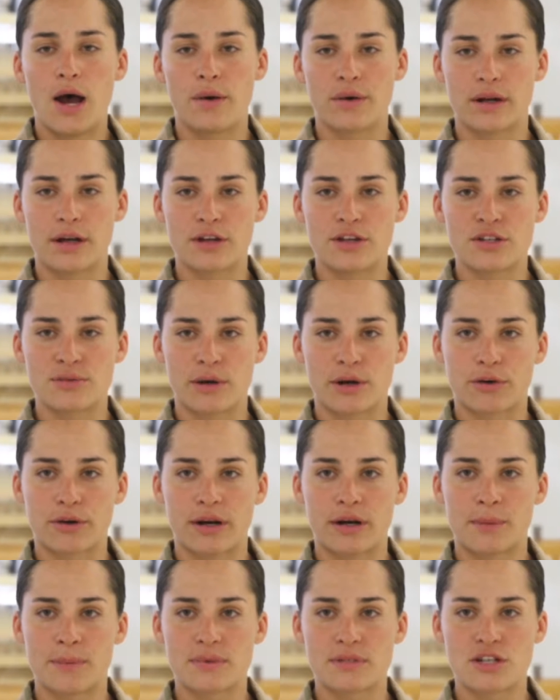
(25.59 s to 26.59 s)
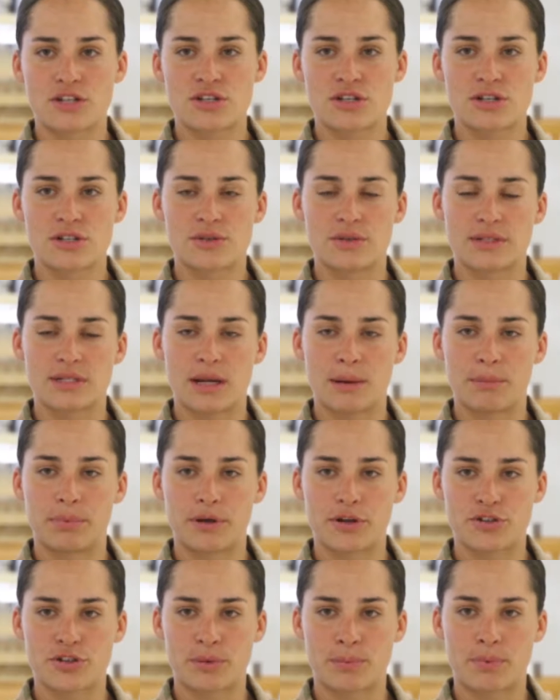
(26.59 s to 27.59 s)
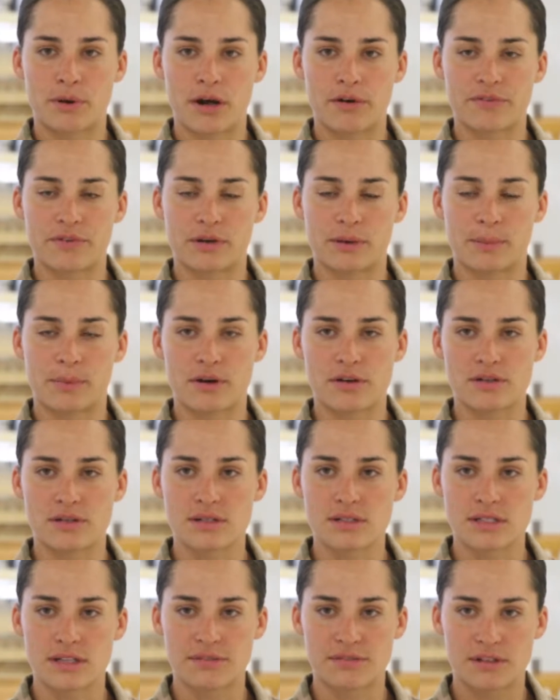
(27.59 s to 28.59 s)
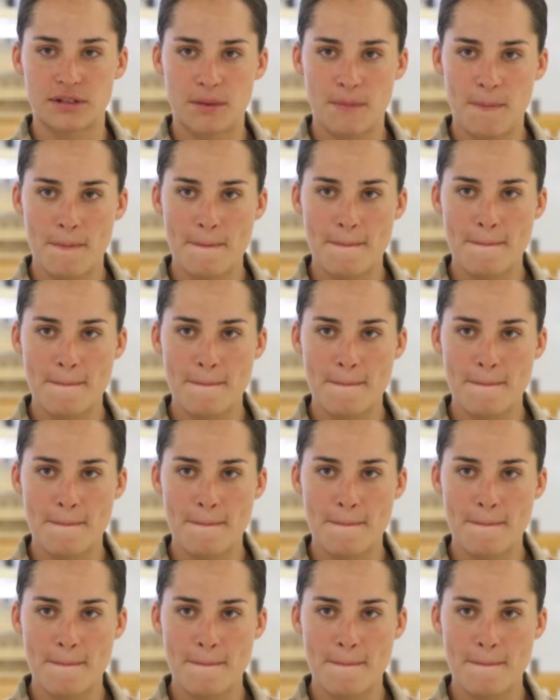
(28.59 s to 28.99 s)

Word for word: I will not use my greater position to attain pleasure, profit, or personal safety.